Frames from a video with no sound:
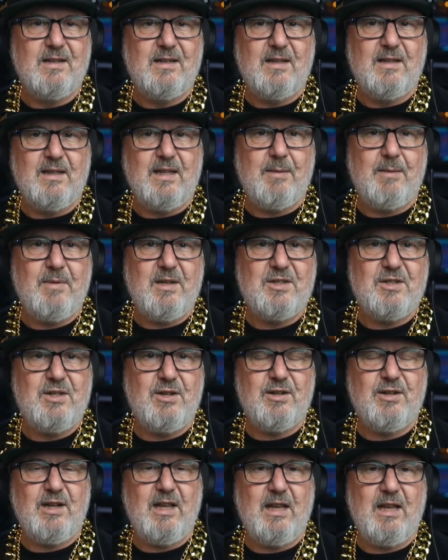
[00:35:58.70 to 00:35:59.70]
That means you
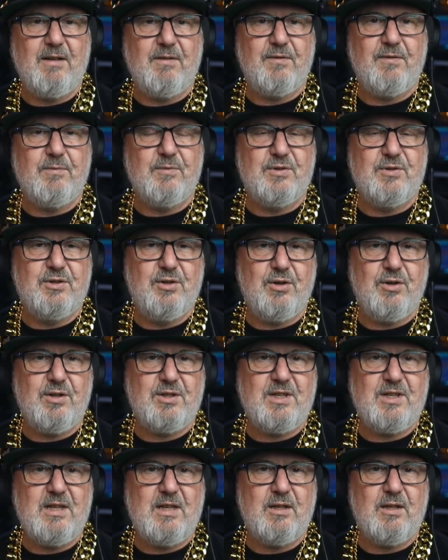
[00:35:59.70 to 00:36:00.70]
can have
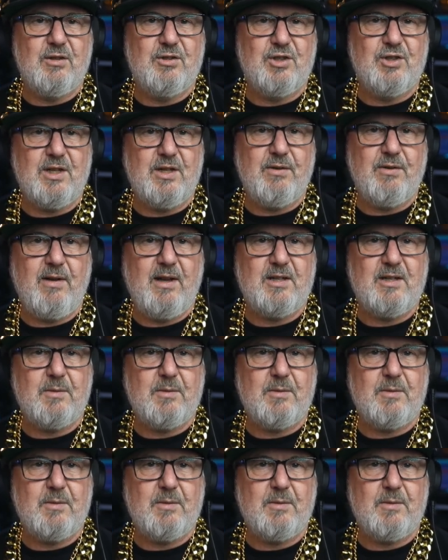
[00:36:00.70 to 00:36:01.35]
dirty generator